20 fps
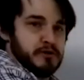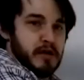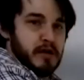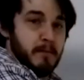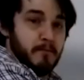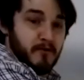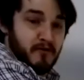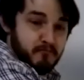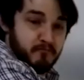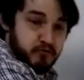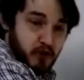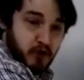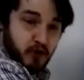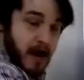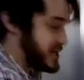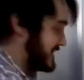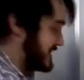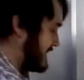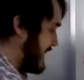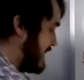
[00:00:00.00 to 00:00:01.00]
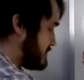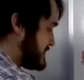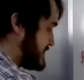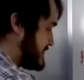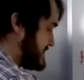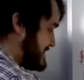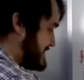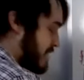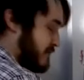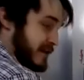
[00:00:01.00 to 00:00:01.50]
number of project
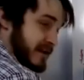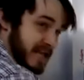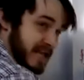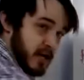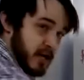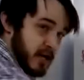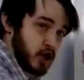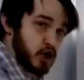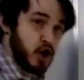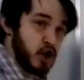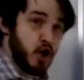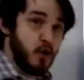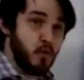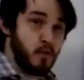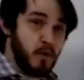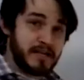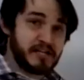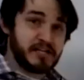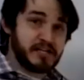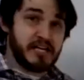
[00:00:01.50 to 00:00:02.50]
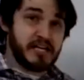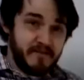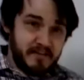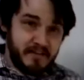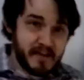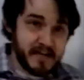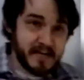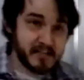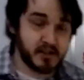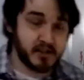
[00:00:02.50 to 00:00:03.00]
houses down here, which
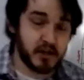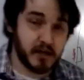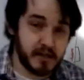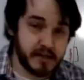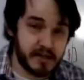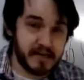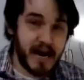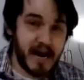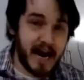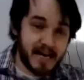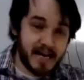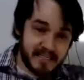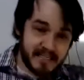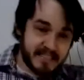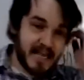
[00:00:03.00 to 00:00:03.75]
given the history of the United